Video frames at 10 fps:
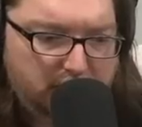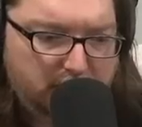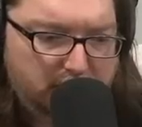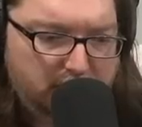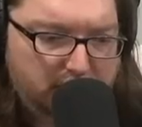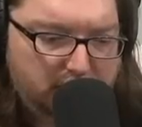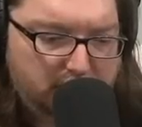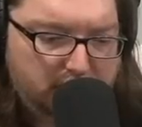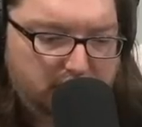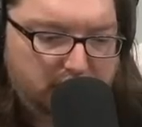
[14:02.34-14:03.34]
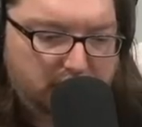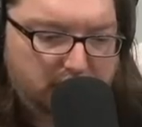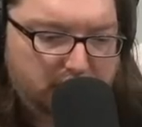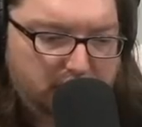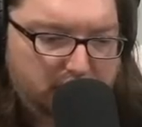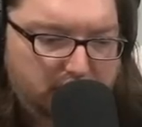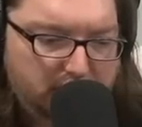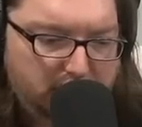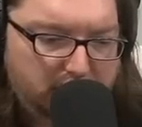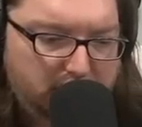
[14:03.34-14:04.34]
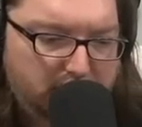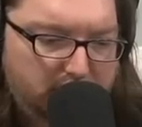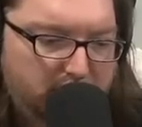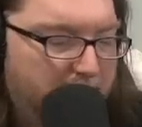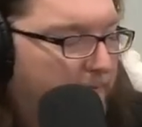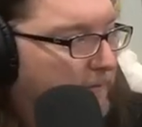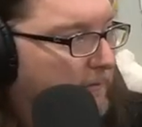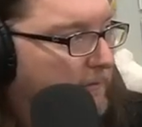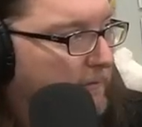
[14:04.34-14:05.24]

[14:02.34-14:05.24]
(not speaking)